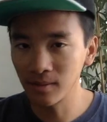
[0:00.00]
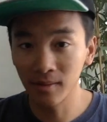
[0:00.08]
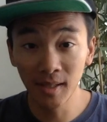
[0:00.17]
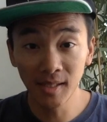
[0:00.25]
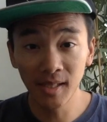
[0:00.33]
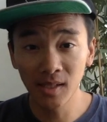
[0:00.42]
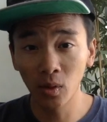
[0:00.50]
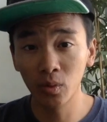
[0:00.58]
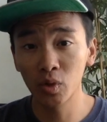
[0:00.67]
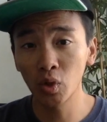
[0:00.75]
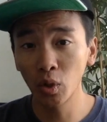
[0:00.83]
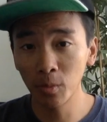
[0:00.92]
This is called
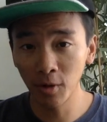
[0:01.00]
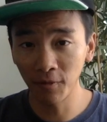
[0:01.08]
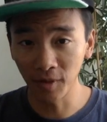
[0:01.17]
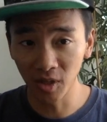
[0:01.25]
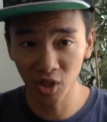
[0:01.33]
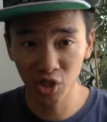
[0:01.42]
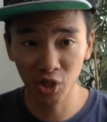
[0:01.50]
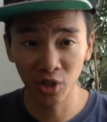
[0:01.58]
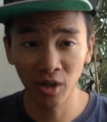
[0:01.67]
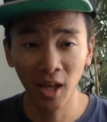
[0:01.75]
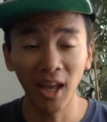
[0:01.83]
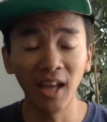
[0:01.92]
Solomonoff
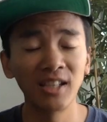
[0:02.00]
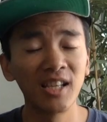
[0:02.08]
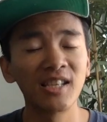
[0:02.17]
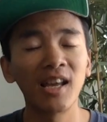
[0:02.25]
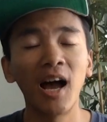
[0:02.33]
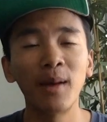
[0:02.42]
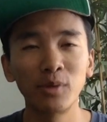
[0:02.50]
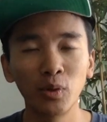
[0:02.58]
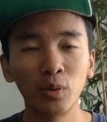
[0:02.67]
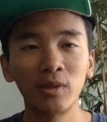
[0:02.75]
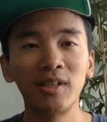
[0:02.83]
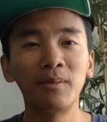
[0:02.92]
induction and it's
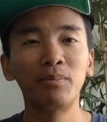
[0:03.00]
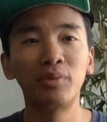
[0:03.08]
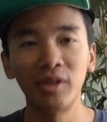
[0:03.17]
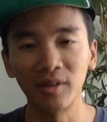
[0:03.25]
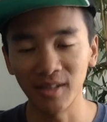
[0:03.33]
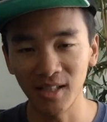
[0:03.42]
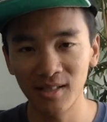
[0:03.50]
absolutely brilliant.